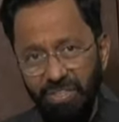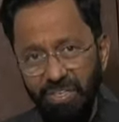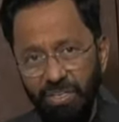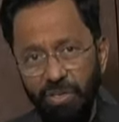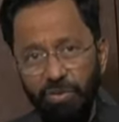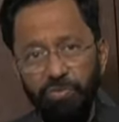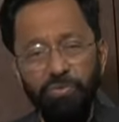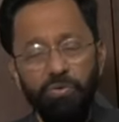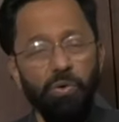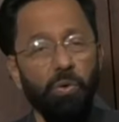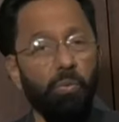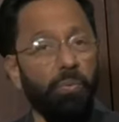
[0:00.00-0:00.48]

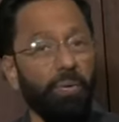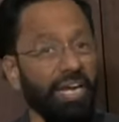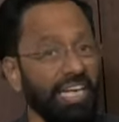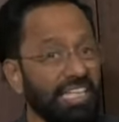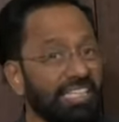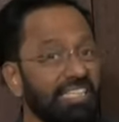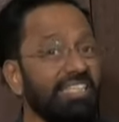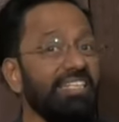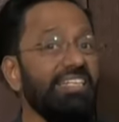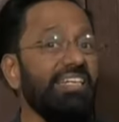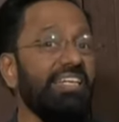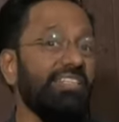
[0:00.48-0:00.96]
If you're
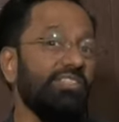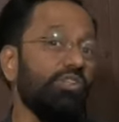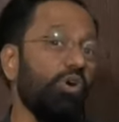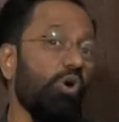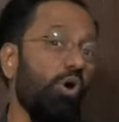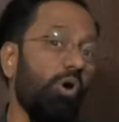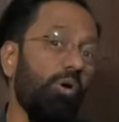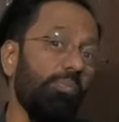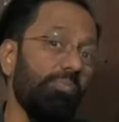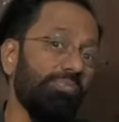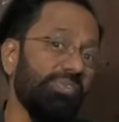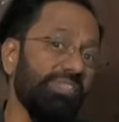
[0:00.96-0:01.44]
waiting at
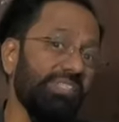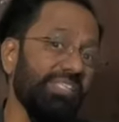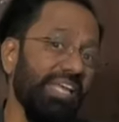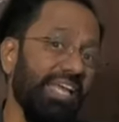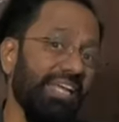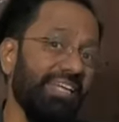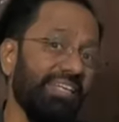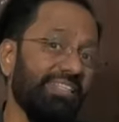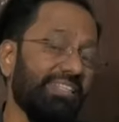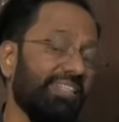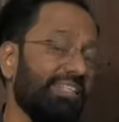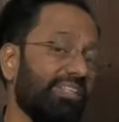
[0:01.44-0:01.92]
home
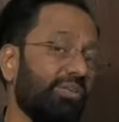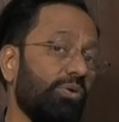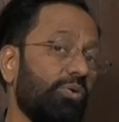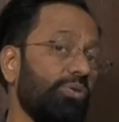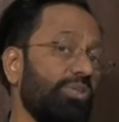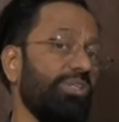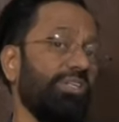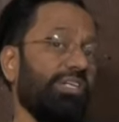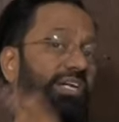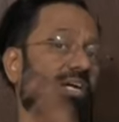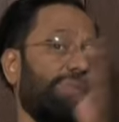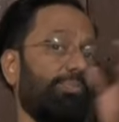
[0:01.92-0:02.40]
saying it's going
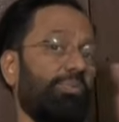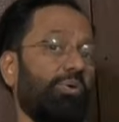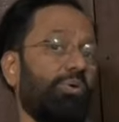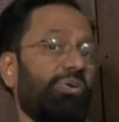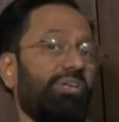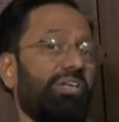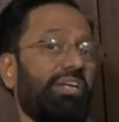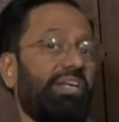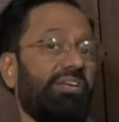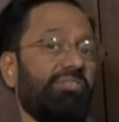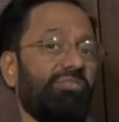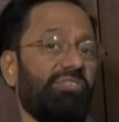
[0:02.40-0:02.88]
to come on
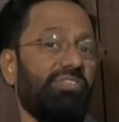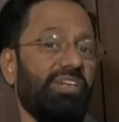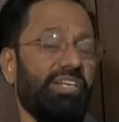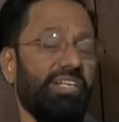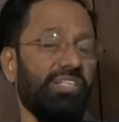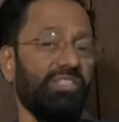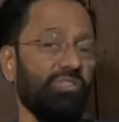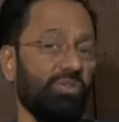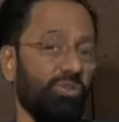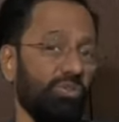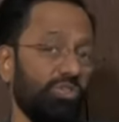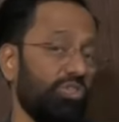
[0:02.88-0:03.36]

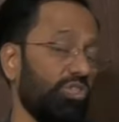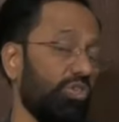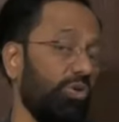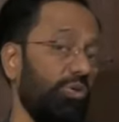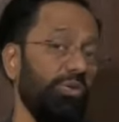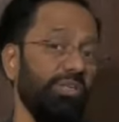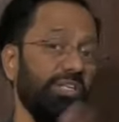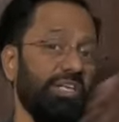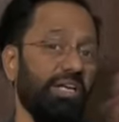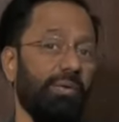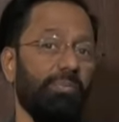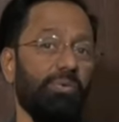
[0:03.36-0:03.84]
Netflix or it's going
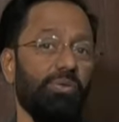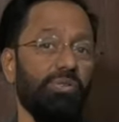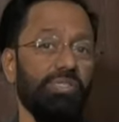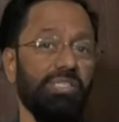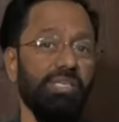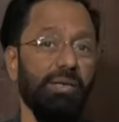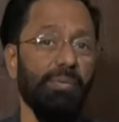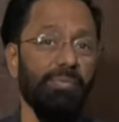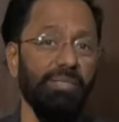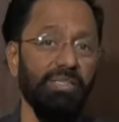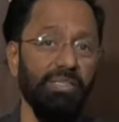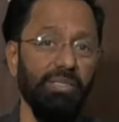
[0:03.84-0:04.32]
to come on
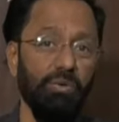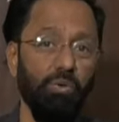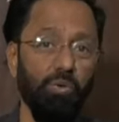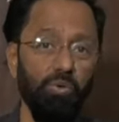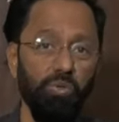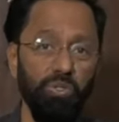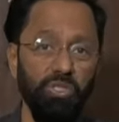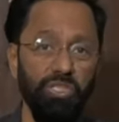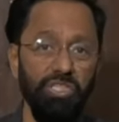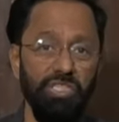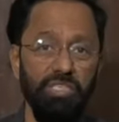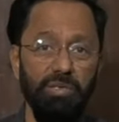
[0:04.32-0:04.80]
some other
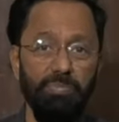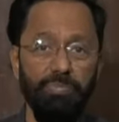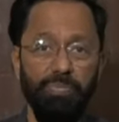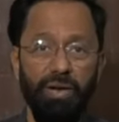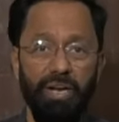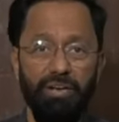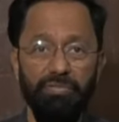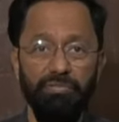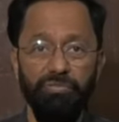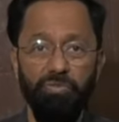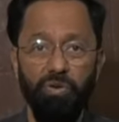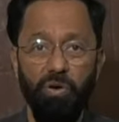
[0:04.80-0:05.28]
OTT
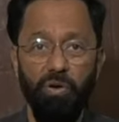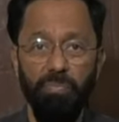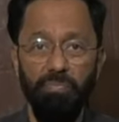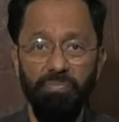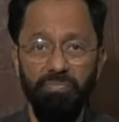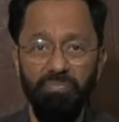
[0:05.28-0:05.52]
platform,